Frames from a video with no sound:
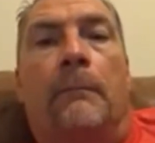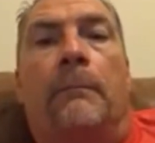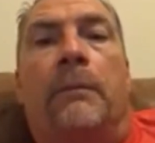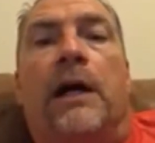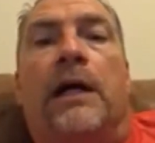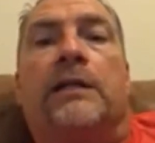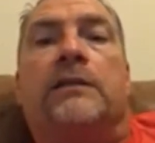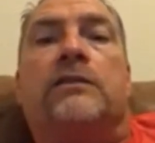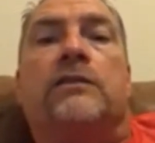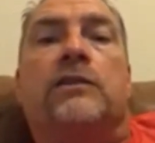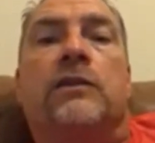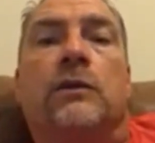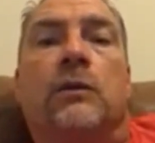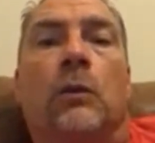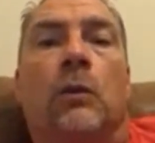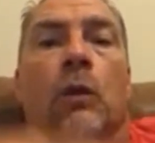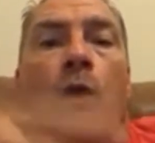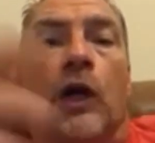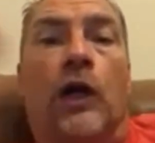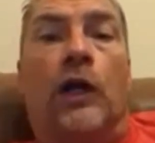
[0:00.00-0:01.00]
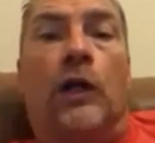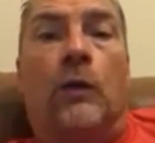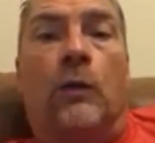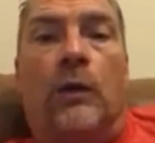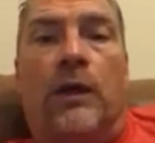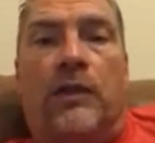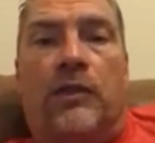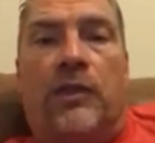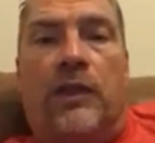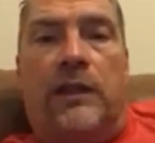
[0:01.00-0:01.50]
but to work
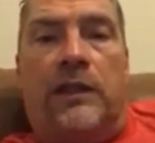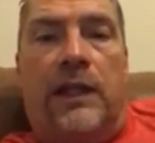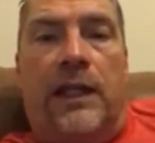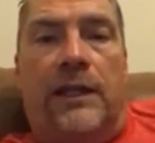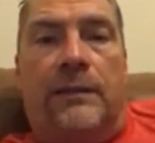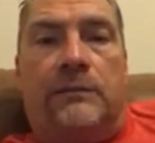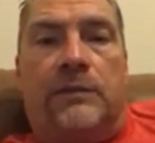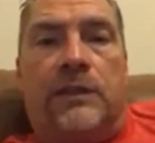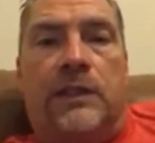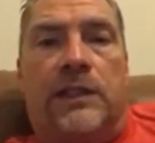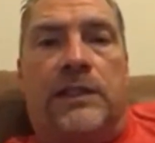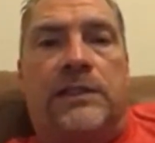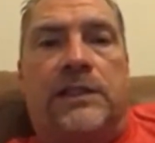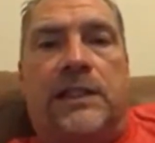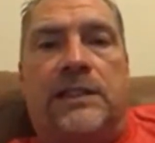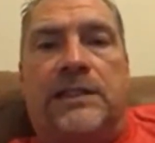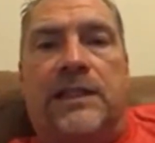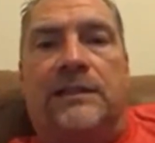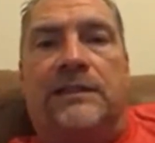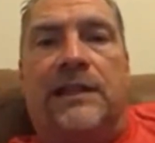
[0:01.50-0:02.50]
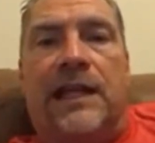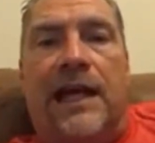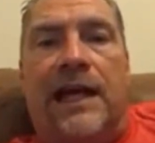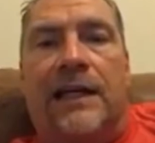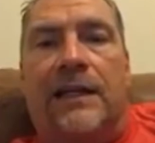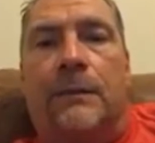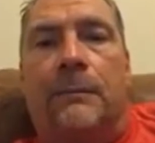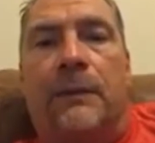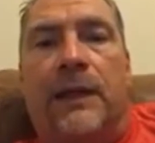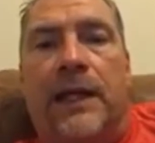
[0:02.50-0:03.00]
with the names list as a
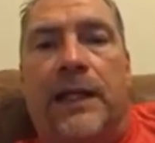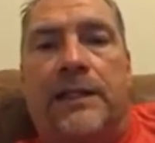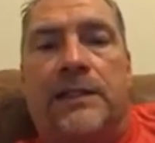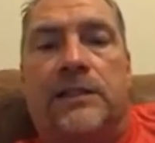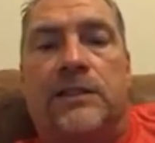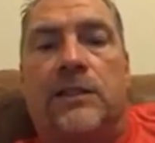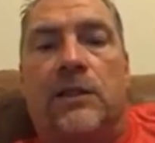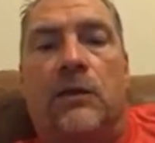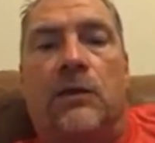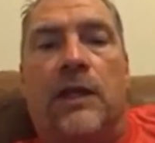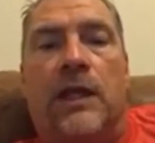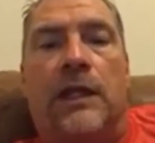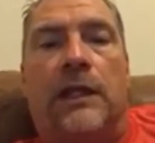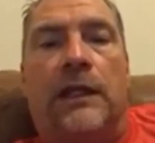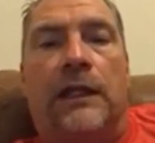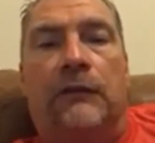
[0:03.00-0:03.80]
database so that